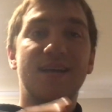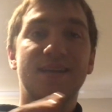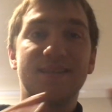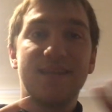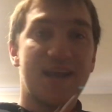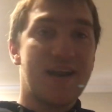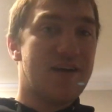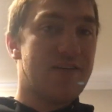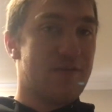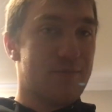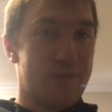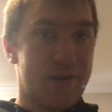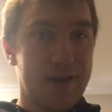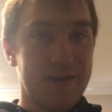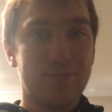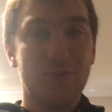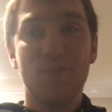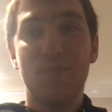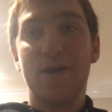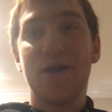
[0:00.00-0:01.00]
10 other
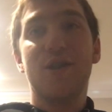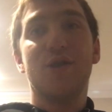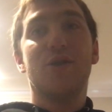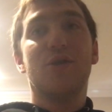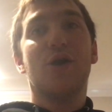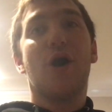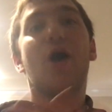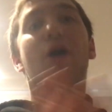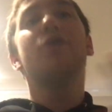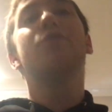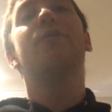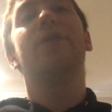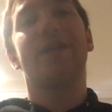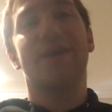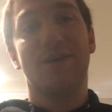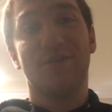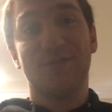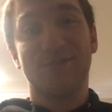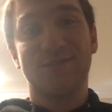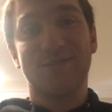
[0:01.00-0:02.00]
people, but no one
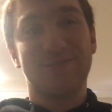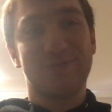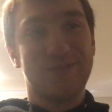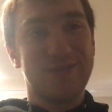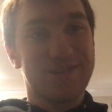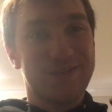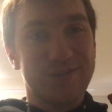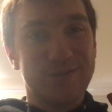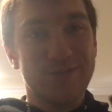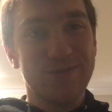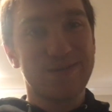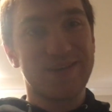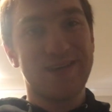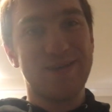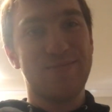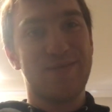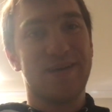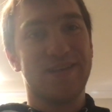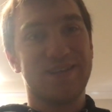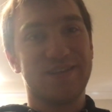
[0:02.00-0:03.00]
else was talking
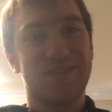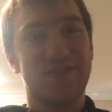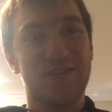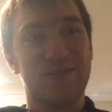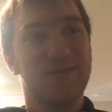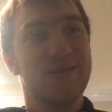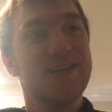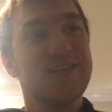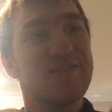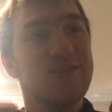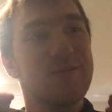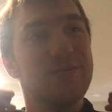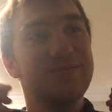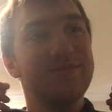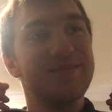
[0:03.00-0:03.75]
about this film. This film